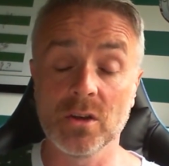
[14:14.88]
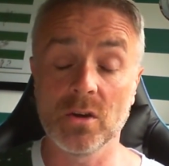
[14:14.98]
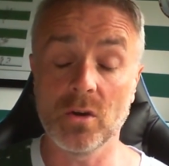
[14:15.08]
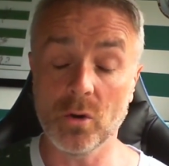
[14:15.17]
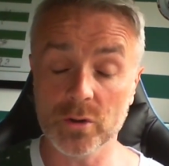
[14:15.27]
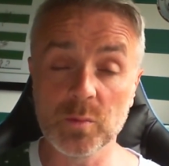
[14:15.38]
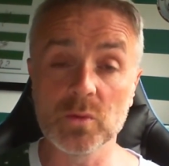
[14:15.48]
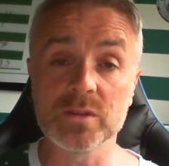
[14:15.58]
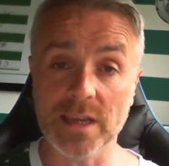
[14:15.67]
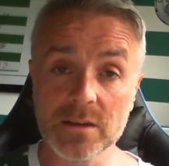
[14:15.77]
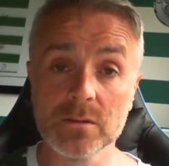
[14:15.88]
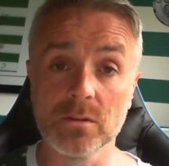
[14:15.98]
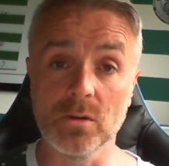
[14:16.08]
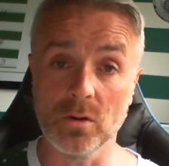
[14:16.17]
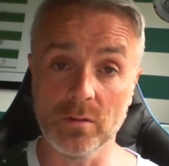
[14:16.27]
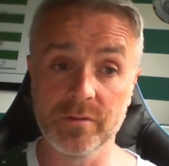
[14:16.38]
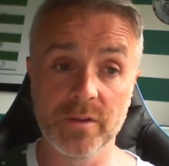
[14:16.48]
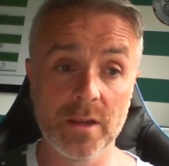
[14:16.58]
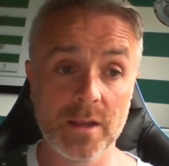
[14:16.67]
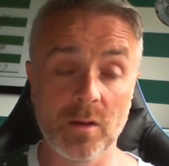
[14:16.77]
horrible cycle of
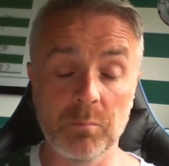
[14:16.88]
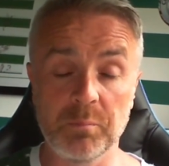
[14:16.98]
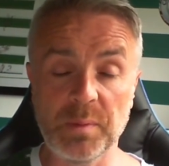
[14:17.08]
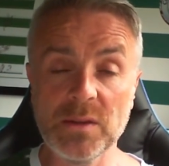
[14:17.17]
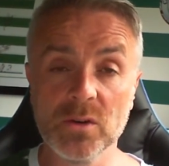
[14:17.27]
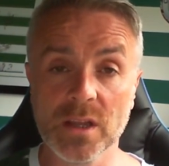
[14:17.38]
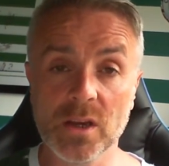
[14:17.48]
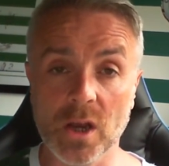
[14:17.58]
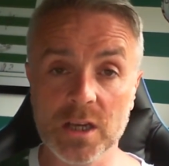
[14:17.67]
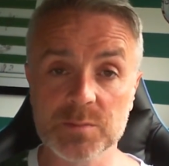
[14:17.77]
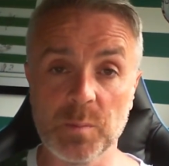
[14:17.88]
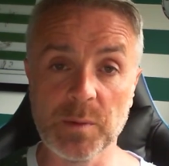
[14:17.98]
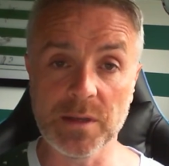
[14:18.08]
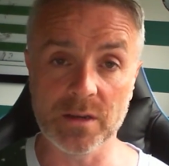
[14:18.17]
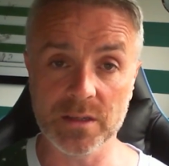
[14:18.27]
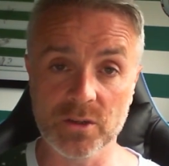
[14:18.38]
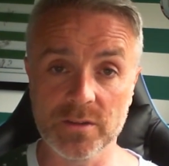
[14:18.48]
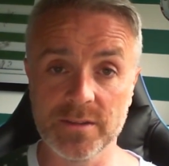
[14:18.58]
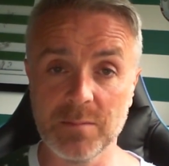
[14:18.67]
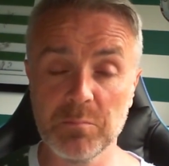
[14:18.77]
being on the cusp of being a really
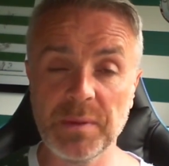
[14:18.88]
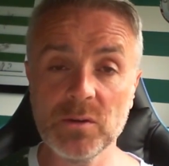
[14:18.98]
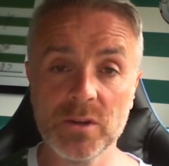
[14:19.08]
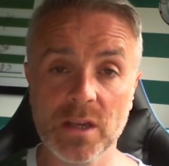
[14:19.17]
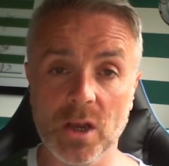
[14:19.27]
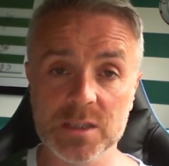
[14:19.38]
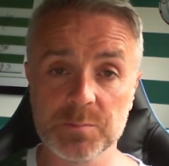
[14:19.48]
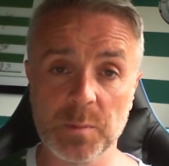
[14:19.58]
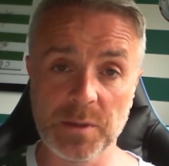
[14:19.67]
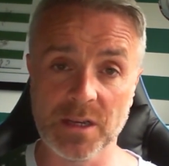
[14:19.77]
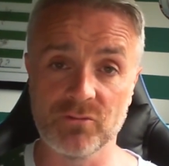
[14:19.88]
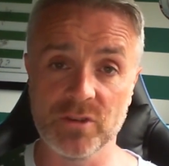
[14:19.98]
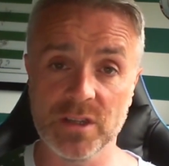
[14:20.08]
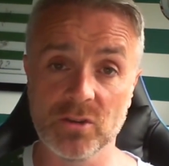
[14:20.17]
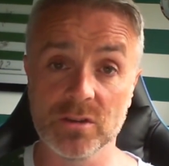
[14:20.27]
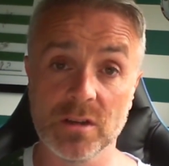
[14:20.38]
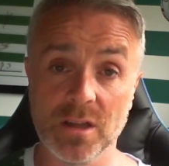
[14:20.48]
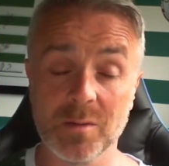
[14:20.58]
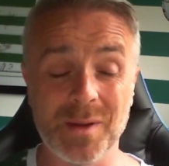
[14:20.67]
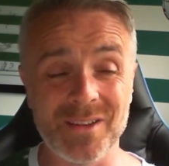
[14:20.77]
good team, being on the cusp of being a really good
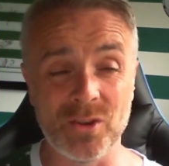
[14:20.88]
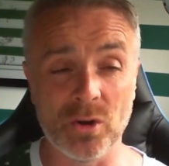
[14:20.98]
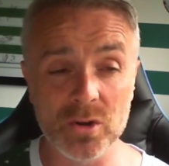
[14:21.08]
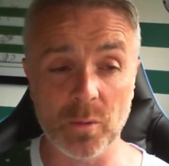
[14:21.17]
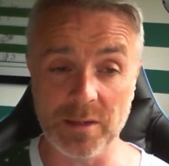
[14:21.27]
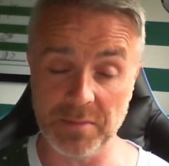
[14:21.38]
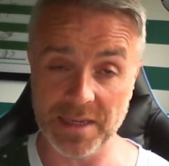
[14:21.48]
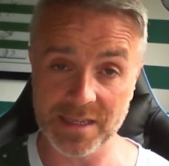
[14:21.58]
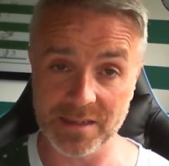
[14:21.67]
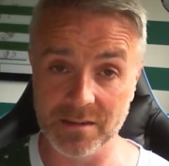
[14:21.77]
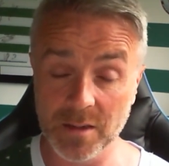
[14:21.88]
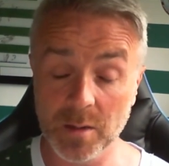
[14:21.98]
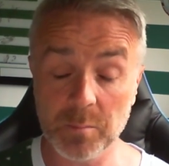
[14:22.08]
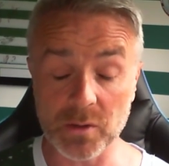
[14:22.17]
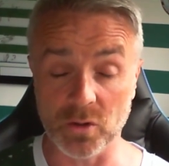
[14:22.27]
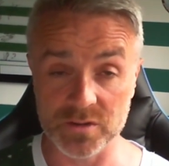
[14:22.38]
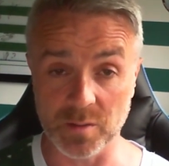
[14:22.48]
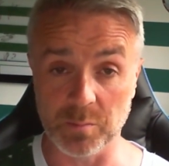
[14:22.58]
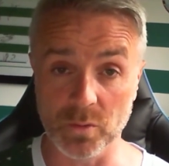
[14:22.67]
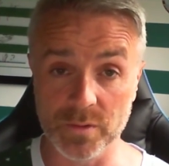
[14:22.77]
club and not quite making it because the
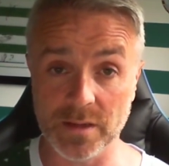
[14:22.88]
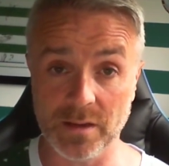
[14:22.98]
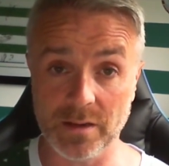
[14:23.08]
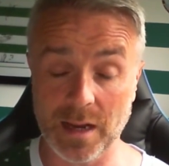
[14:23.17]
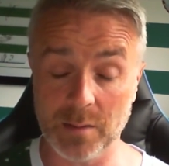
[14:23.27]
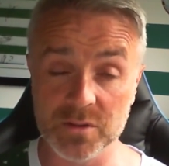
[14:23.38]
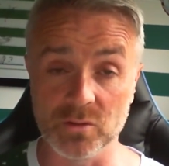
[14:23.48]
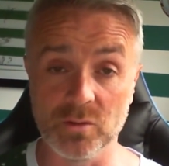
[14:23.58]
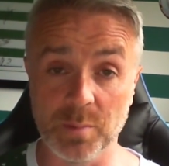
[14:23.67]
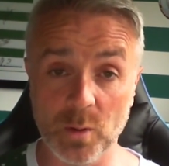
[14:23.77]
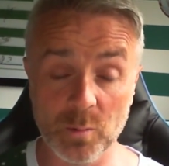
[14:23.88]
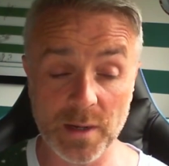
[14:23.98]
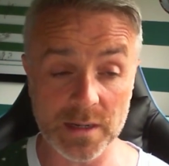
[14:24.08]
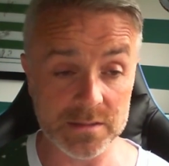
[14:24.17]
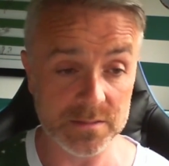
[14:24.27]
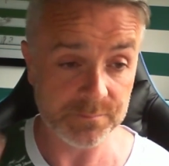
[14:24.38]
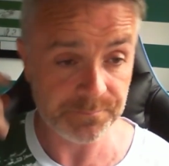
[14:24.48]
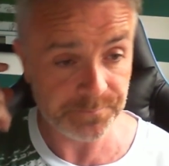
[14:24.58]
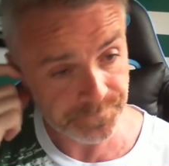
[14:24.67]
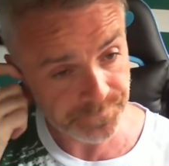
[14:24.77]
board are absolute bottle bags.
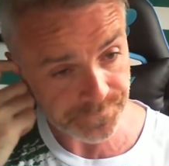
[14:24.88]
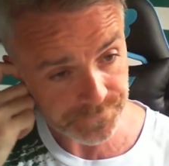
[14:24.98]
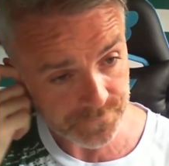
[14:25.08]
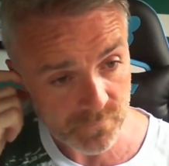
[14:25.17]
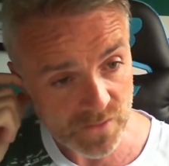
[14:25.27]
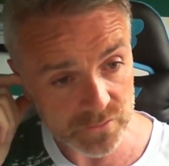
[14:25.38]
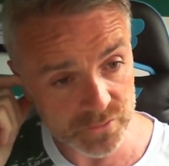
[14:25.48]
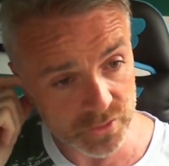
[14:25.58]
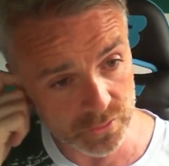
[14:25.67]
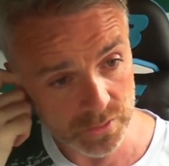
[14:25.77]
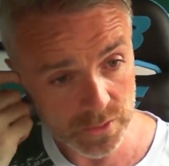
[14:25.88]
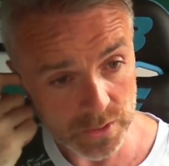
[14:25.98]
So,